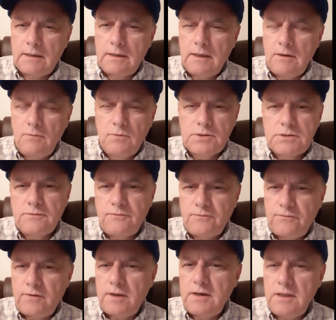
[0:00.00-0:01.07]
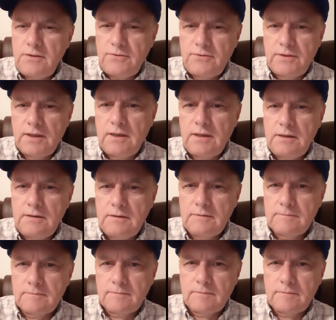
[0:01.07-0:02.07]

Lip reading: It was a funny thing.